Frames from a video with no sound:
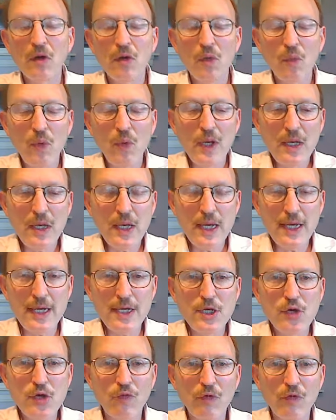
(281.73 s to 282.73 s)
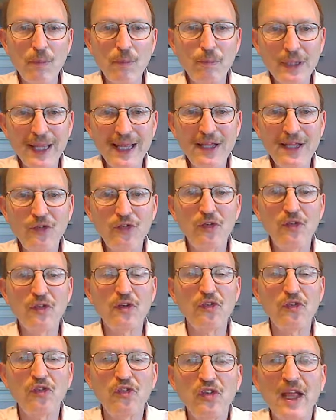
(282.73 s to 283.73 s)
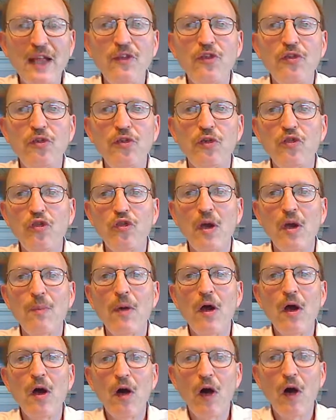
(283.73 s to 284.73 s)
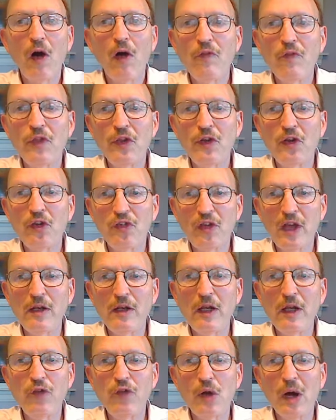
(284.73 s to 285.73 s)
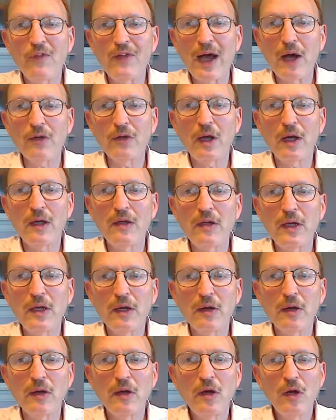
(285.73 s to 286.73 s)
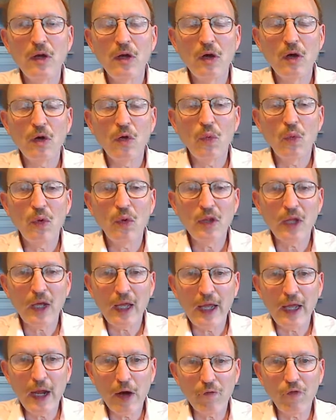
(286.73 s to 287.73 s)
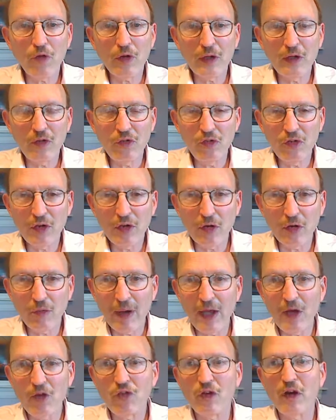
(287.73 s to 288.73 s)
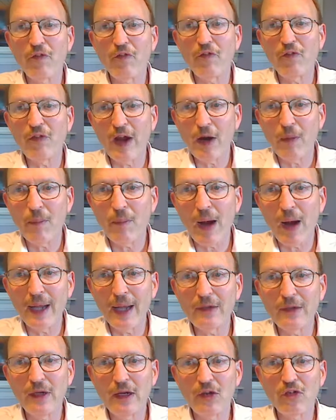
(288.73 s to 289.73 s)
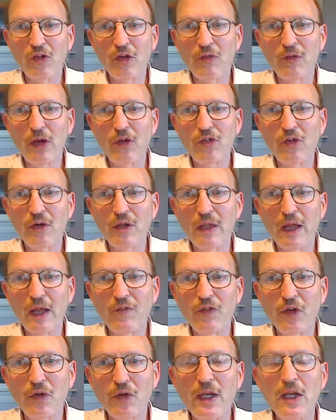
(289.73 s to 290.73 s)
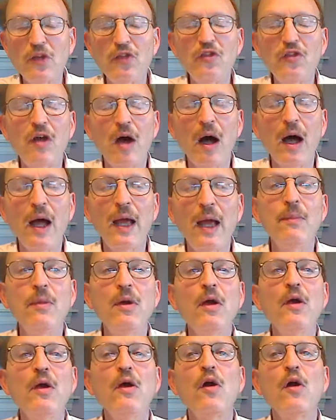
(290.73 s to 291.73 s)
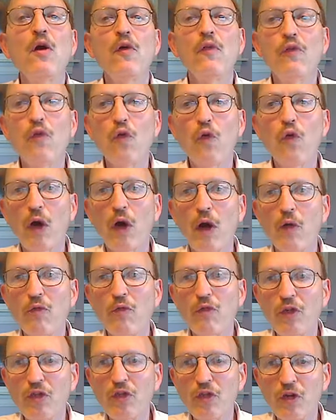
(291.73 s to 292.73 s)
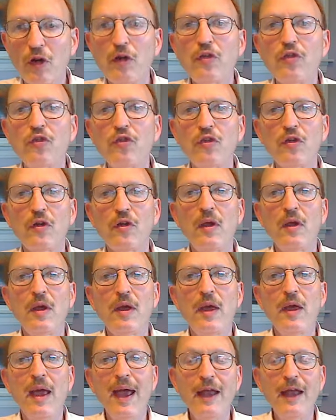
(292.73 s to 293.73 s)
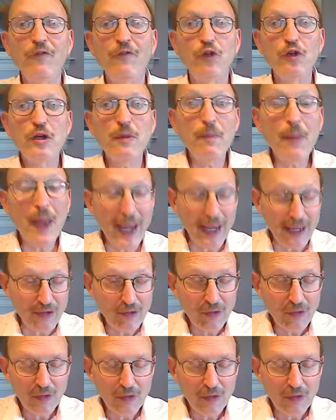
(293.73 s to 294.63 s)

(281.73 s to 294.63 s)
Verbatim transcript: We need to replace the censorship of the dissenting view I've outlined here with a careful consideration, a fair-minded consideration of that view. It is time for research and for debate,